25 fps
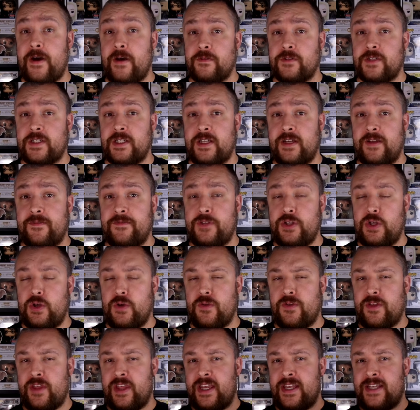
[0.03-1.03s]
Fountain of
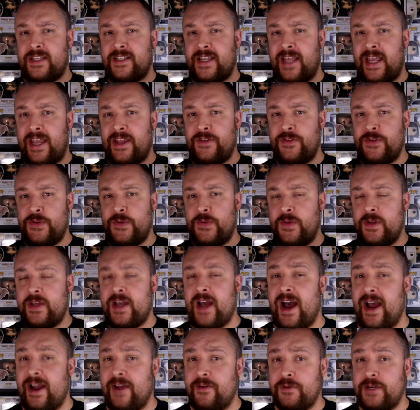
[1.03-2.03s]
Youth is a new
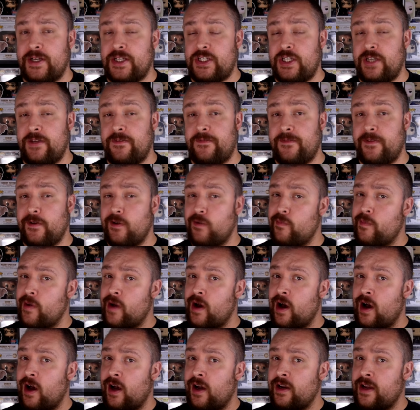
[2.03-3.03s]
Guy Ritchie
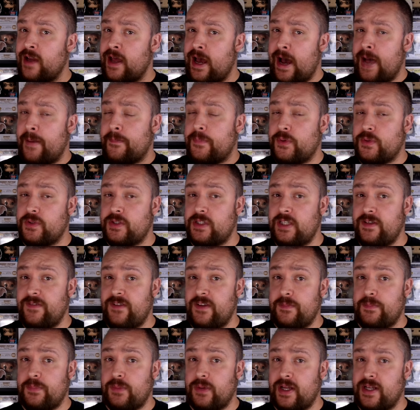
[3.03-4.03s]
film on Apple
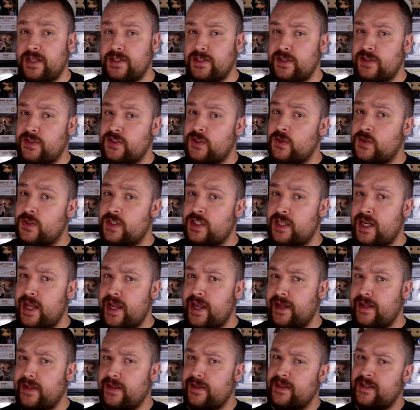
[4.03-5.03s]
TV Plus. So
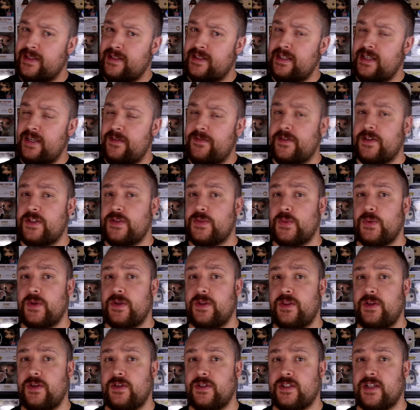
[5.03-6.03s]
today, let's see if it's
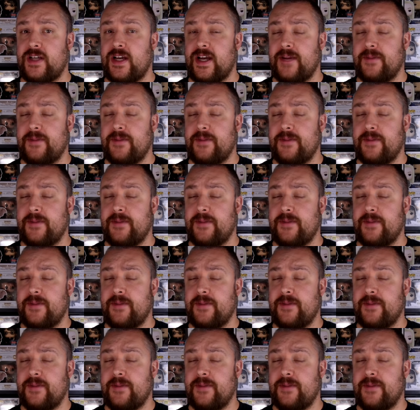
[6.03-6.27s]
worth your